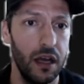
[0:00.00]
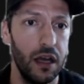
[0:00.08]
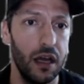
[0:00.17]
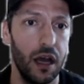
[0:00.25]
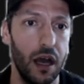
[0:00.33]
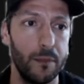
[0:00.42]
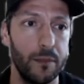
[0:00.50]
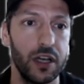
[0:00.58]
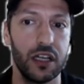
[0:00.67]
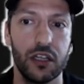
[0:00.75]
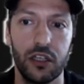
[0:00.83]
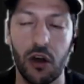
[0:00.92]
Uh,
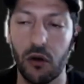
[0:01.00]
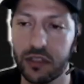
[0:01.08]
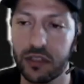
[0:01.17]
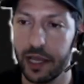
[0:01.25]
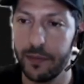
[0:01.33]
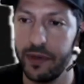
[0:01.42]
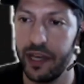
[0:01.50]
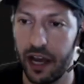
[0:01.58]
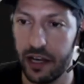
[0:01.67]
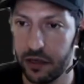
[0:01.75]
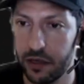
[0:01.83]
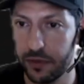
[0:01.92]
goals and A P
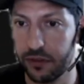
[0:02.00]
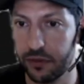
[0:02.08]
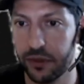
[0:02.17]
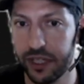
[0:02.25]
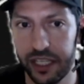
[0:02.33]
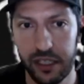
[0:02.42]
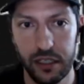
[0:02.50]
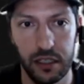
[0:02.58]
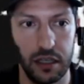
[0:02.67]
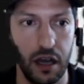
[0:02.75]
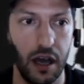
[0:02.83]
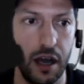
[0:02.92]
Is are number three.
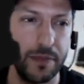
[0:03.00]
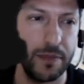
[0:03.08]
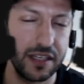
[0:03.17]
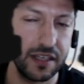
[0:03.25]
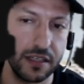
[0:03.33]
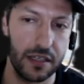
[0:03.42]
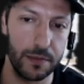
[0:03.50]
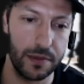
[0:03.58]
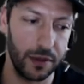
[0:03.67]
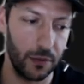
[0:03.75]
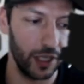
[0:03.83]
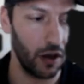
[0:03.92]
Um, this is
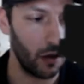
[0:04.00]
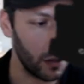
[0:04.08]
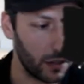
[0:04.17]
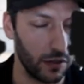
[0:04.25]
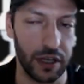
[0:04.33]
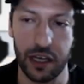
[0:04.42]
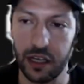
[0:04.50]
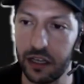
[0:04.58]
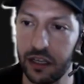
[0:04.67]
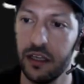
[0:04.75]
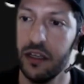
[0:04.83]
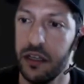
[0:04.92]
something we also
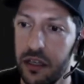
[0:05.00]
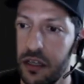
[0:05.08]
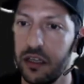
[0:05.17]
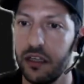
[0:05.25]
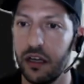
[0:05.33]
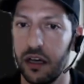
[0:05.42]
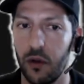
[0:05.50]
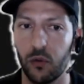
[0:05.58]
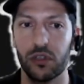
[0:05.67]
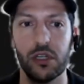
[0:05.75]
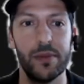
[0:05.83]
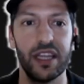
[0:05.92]
kind of, uh, we're
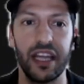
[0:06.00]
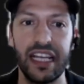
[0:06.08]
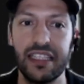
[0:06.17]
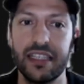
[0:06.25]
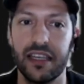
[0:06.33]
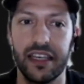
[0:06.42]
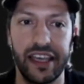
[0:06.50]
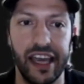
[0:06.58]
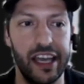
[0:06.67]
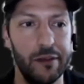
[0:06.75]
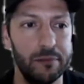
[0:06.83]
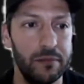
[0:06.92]
a little bit late to the
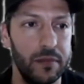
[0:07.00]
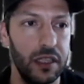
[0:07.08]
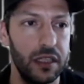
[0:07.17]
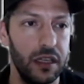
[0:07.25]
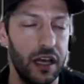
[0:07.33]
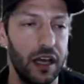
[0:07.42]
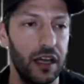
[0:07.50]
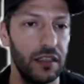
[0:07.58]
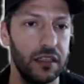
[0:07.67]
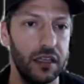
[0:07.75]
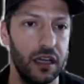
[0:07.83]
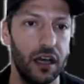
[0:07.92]
game
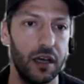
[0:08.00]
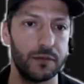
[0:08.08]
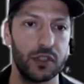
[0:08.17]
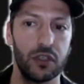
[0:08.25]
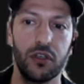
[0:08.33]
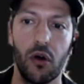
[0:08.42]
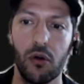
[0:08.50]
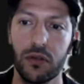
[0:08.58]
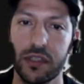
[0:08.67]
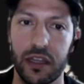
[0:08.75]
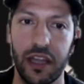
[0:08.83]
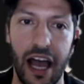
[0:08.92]
on. Um, so
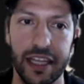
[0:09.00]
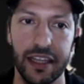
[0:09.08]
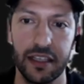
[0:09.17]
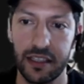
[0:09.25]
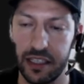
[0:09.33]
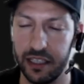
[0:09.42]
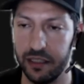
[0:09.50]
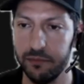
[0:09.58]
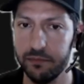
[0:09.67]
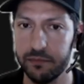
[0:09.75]
goals align the team.